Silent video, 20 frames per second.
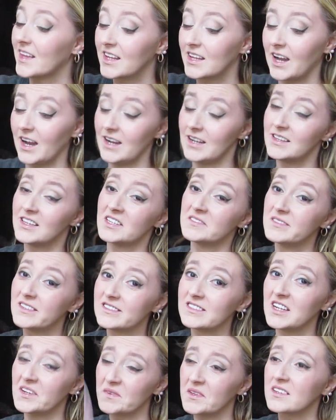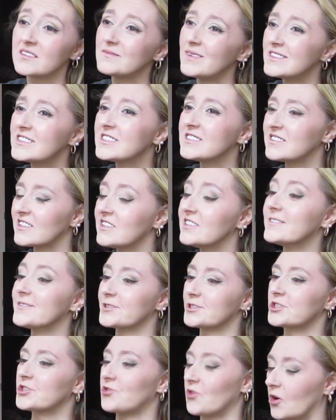I love this stuff. The smell's just a little
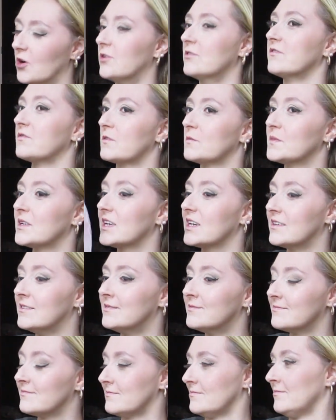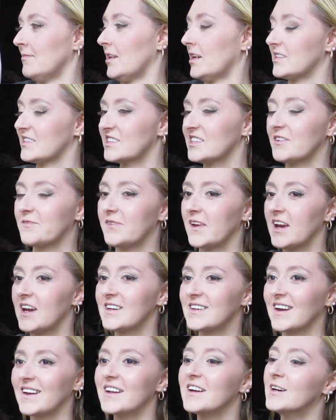strong for me. So the
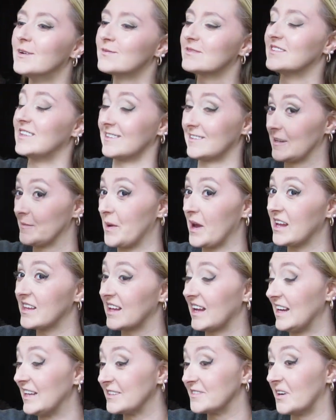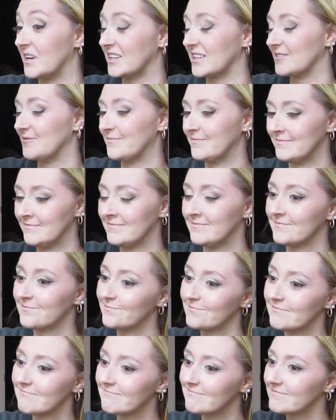fan kind of helps dissipate that so I can
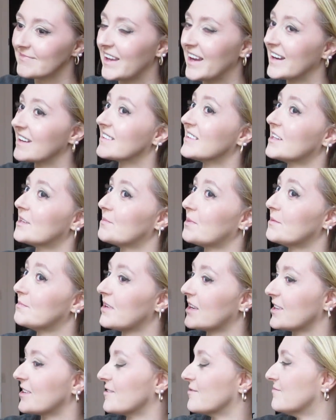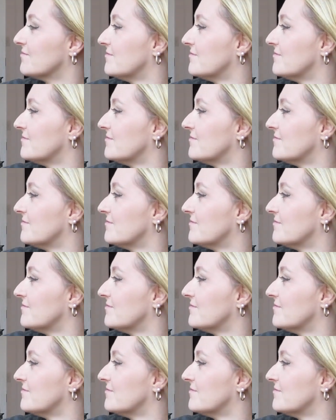handle it a bit better.